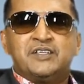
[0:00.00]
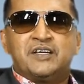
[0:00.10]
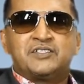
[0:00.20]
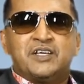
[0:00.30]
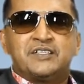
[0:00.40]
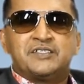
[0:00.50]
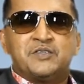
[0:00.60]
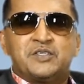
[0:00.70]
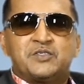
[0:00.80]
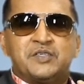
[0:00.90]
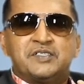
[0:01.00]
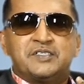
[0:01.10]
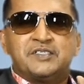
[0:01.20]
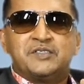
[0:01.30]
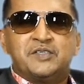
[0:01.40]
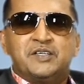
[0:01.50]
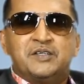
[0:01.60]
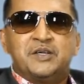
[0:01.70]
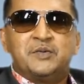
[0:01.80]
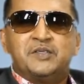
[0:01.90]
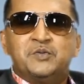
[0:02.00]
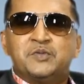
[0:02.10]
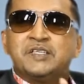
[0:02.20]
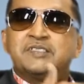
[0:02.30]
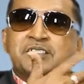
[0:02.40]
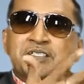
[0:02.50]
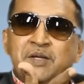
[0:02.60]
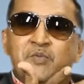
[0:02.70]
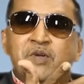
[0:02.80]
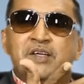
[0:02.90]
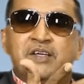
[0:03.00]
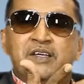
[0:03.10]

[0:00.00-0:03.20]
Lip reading: a chance or a choice, they would do things the same way.